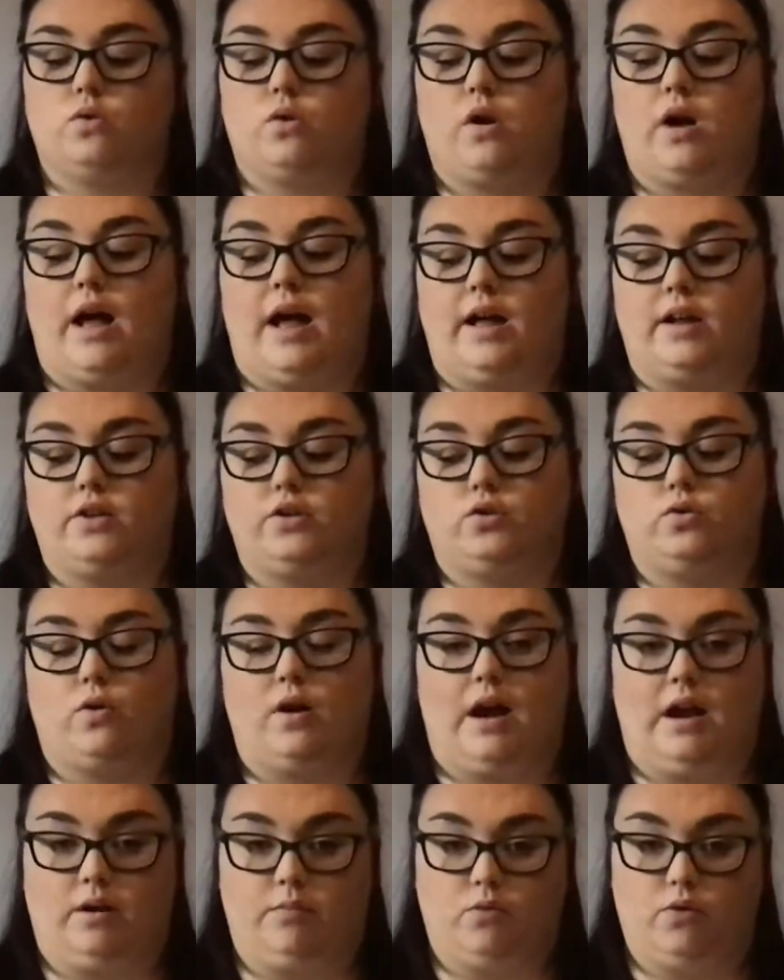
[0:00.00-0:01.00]
and your
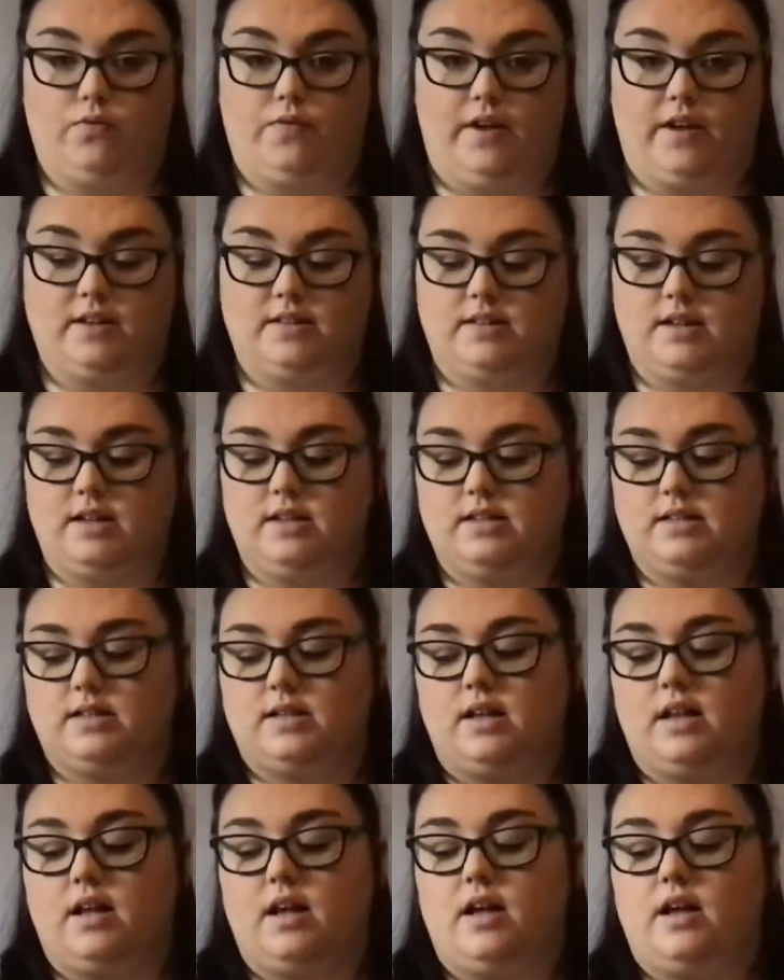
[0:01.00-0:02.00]
animal faces,
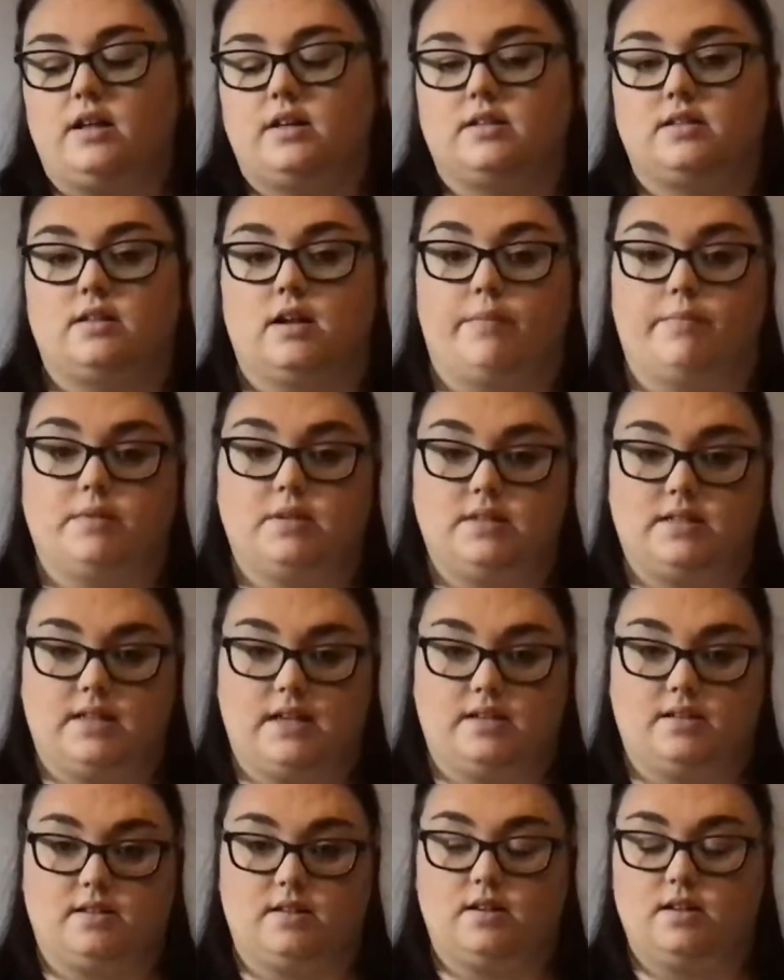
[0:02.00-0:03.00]
some
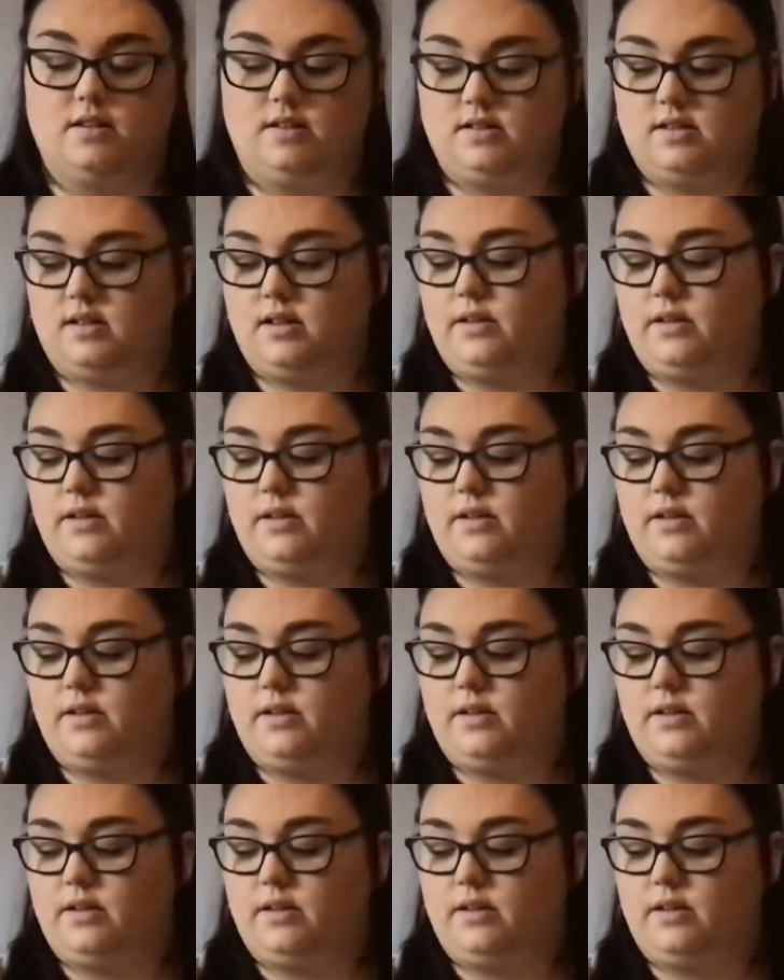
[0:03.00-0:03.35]
scissors.